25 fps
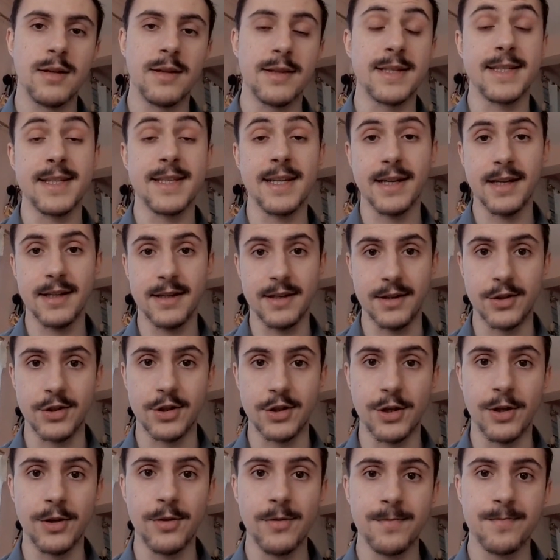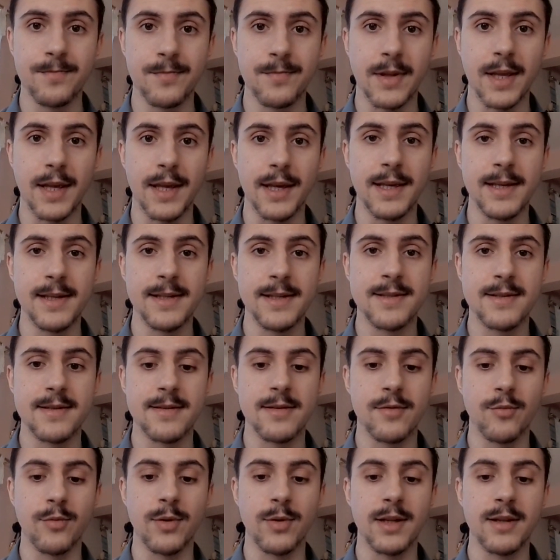The second issue
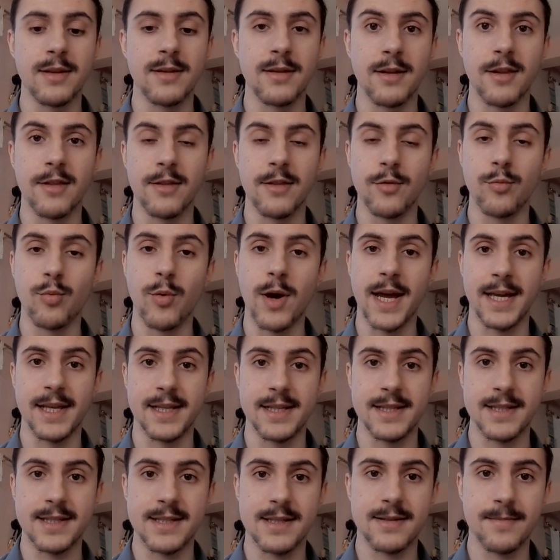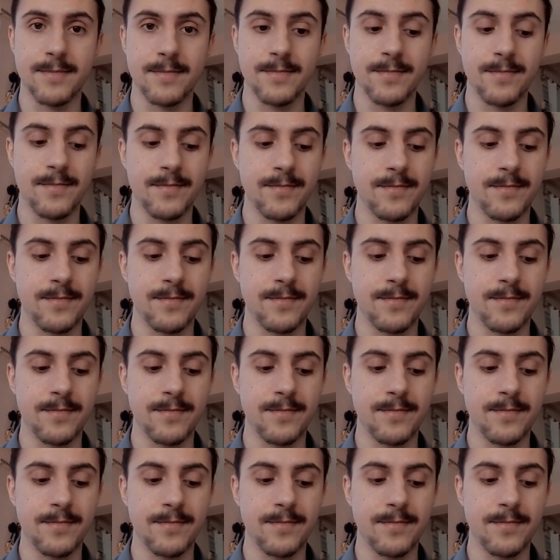is with the weights.